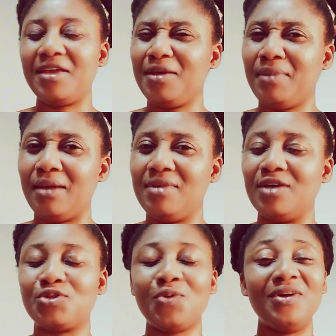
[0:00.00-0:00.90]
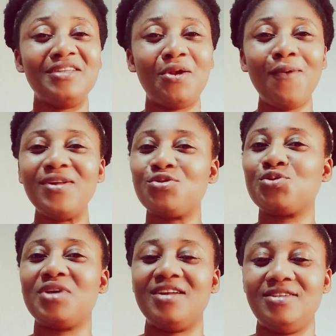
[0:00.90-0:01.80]
Amen. That someone, the Lord wanted
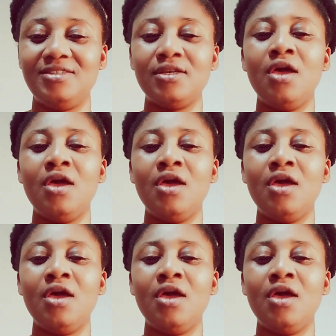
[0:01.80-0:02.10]
to hear this.